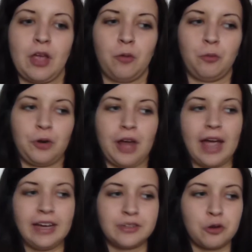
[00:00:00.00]
What
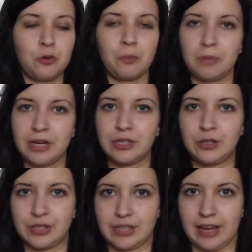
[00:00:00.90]
I don't mean
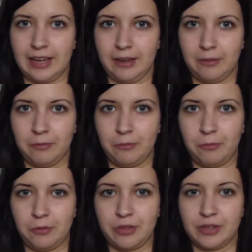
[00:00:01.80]
to say
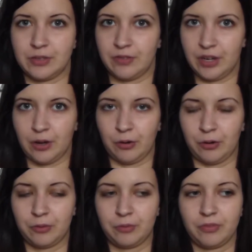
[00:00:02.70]
with this video,
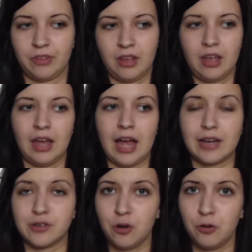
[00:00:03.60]

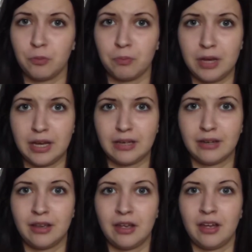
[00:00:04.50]
I don't
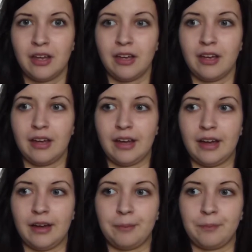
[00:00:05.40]
mean
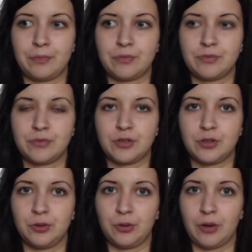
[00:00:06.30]

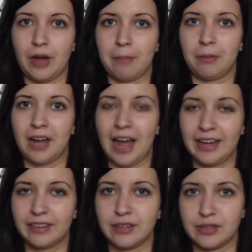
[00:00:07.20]
to
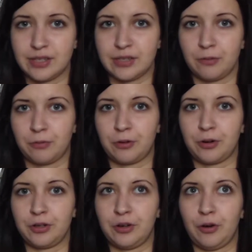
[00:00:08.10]
apply this for,
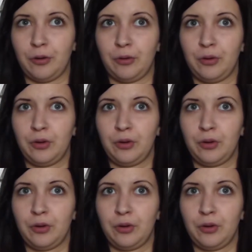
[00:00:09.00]
you know,